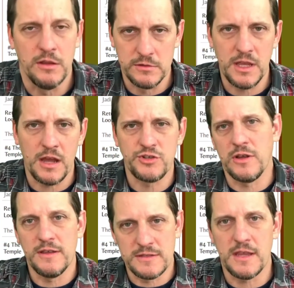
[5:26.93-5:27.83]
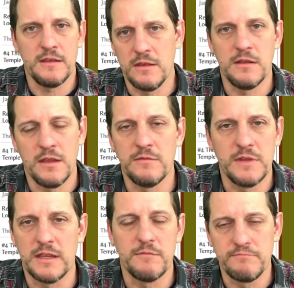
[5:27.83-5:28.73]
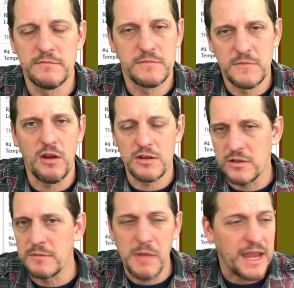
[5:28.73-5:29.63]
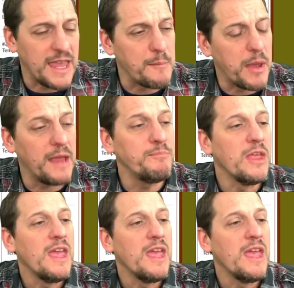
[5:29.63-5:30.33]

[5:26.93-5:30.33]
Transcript: The Atra is like a character in my campaign,